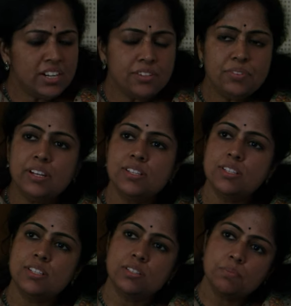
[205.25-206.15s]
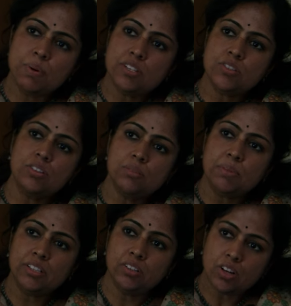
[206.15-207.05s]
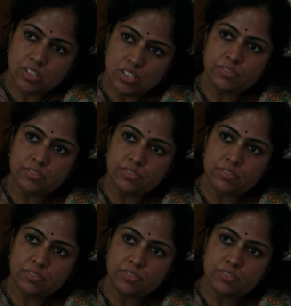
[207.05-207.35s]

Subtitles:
from an ASE method perspective